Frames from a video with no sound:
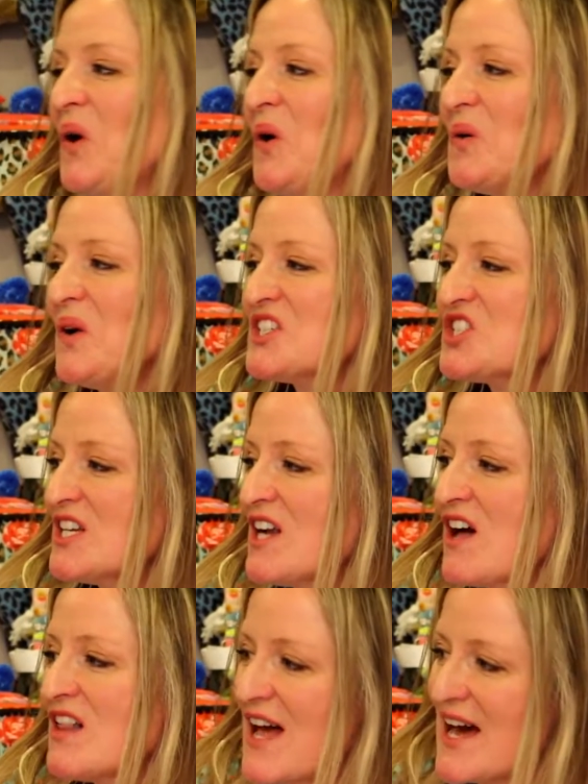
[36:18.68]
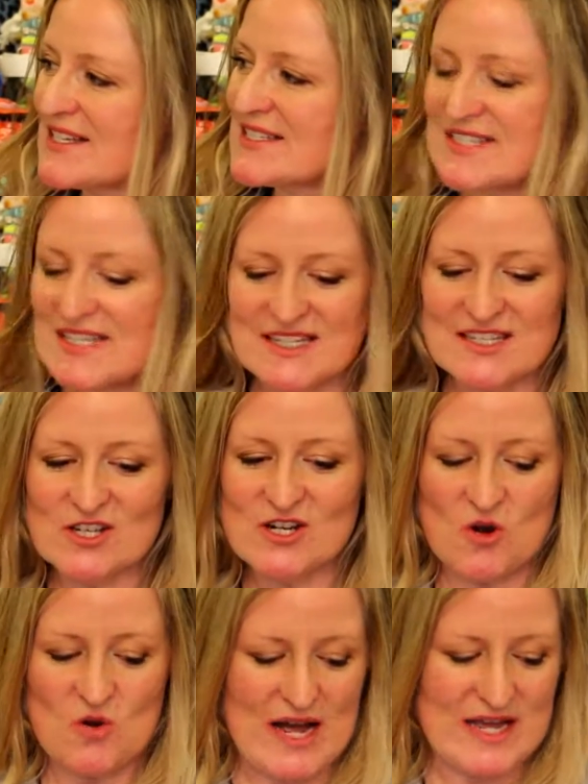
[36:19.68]
Which, in all honesty, you
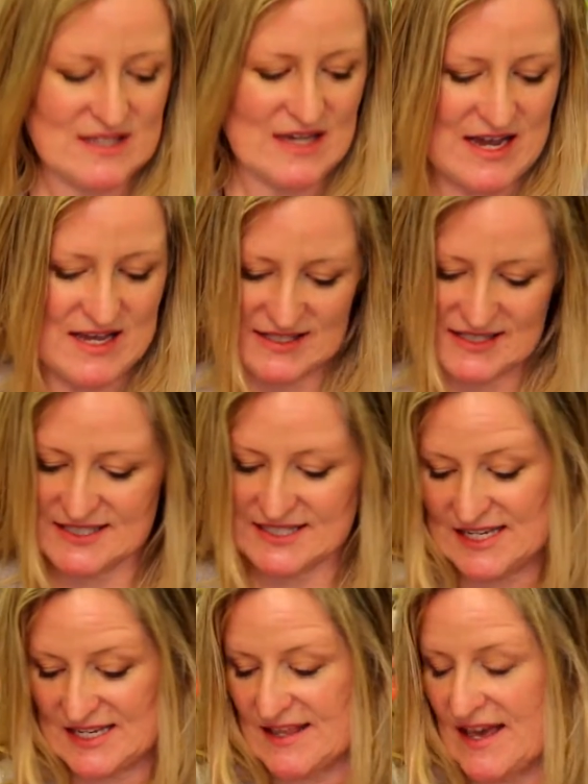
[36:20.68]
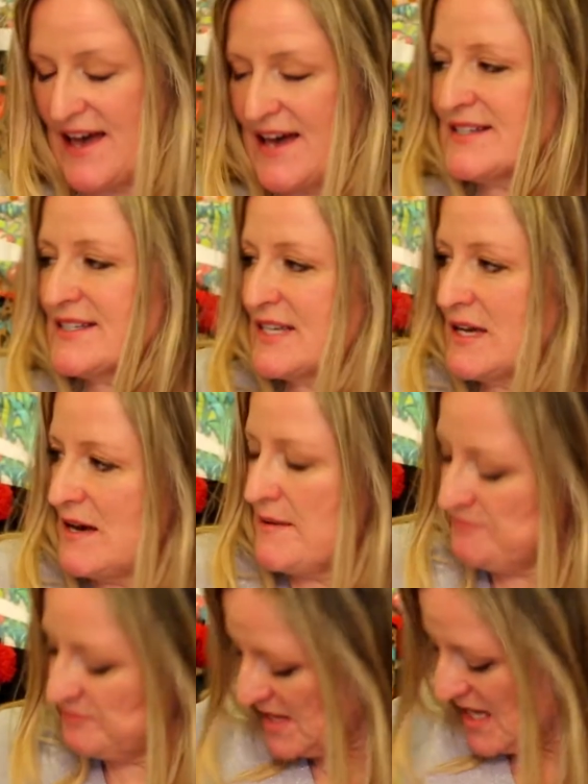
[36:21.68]
know, I see that,
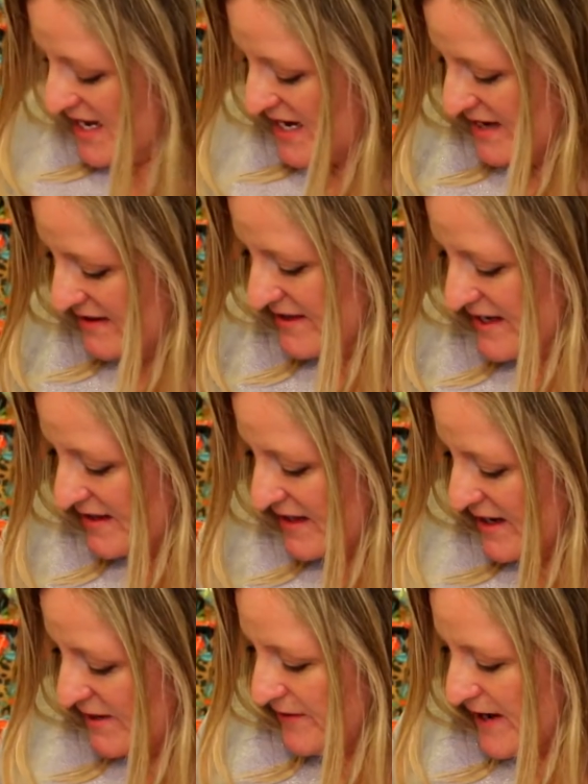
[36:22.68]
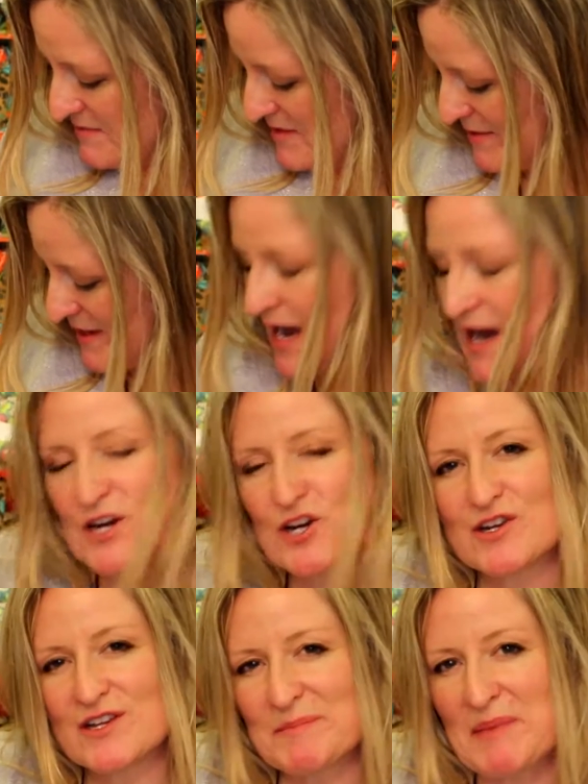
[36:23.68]
and I think that if I maybe
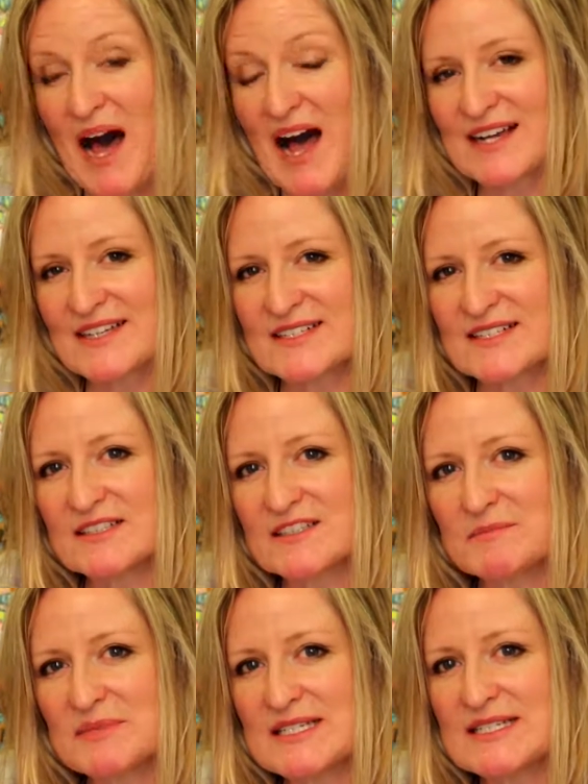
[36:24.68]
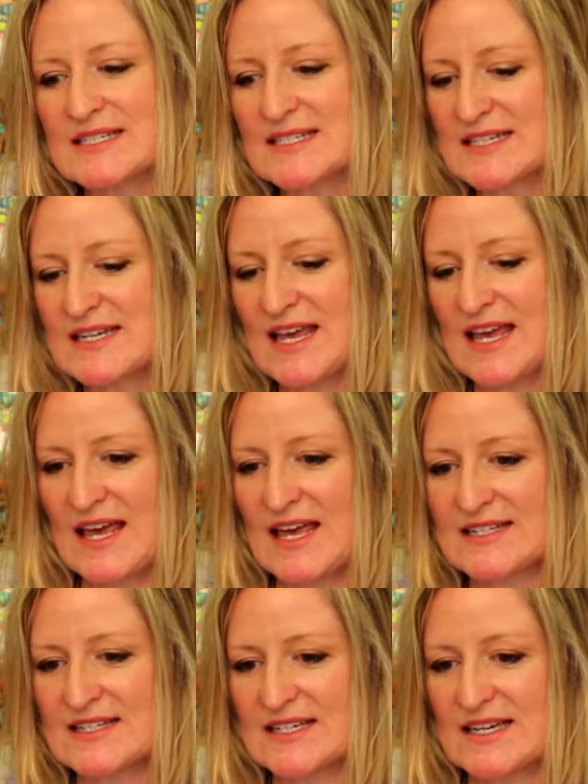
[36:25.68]
iron the pockets a little bit,
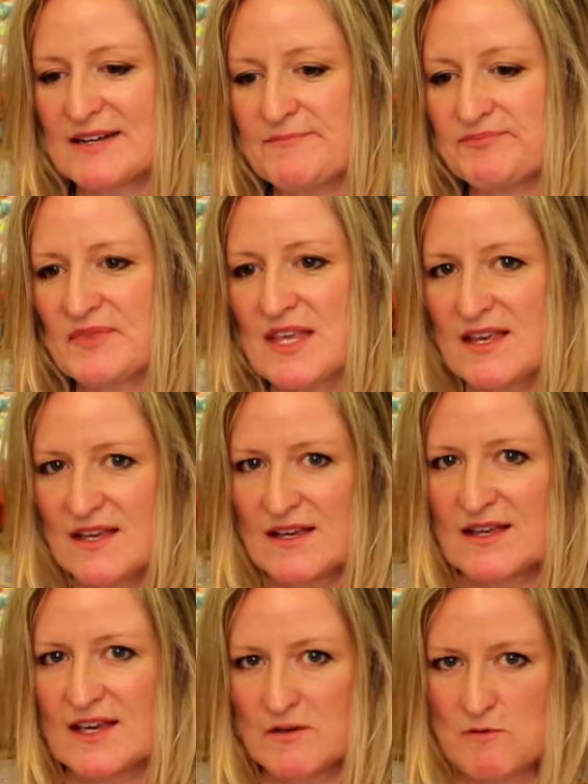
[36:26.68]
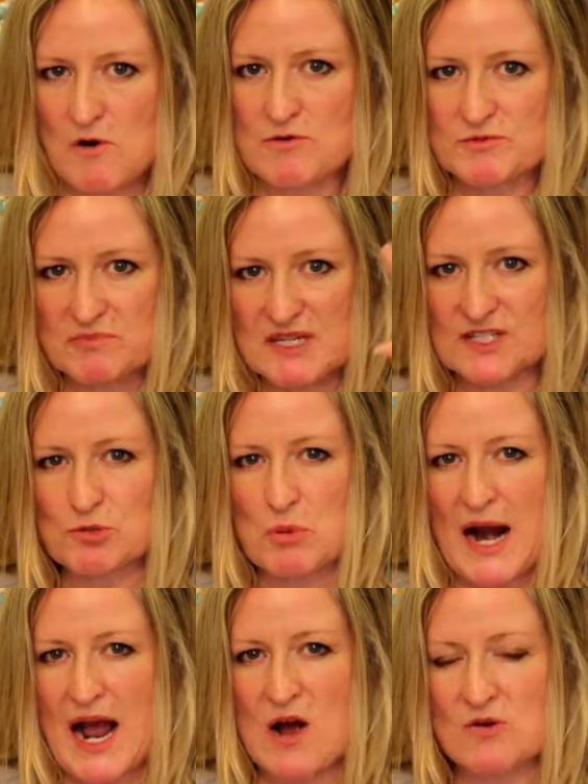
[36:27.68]
and it won't be as
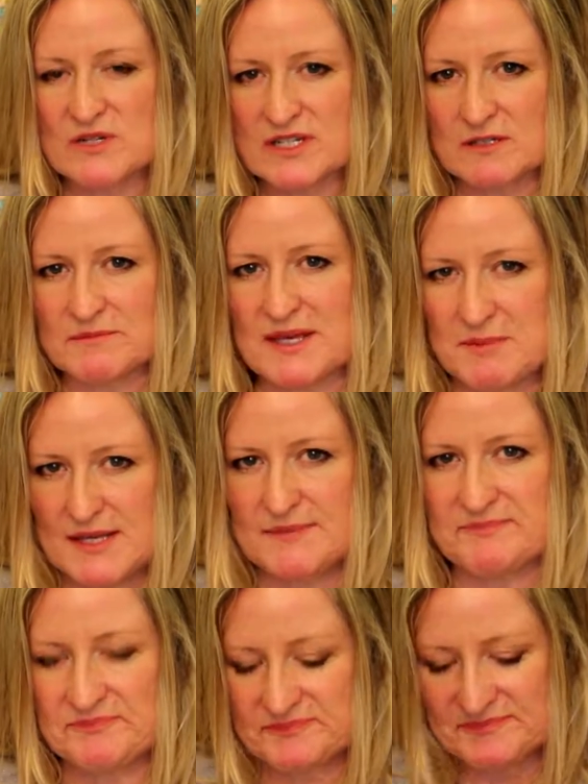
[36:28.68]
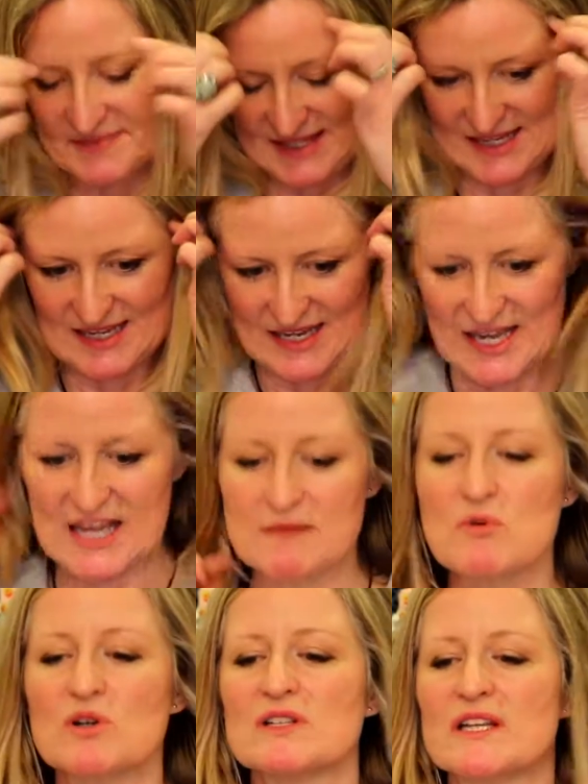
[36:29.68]
round, it'll maybe hang
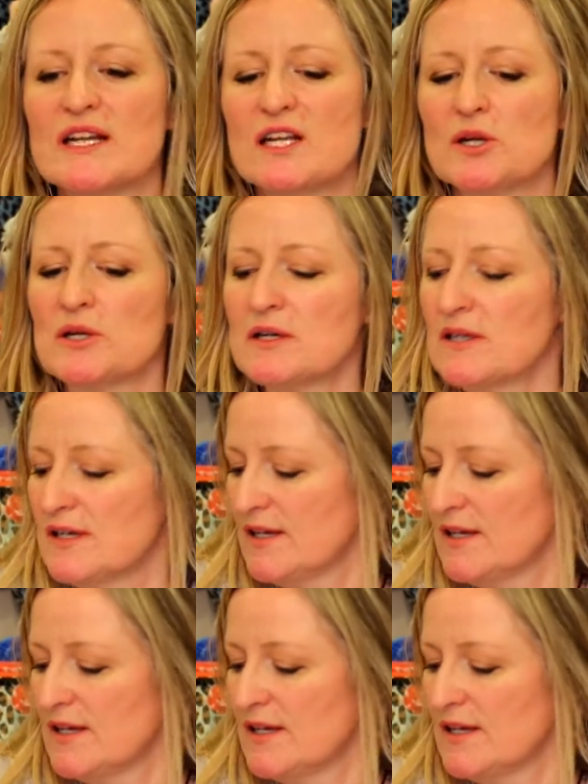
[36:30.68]
more linear.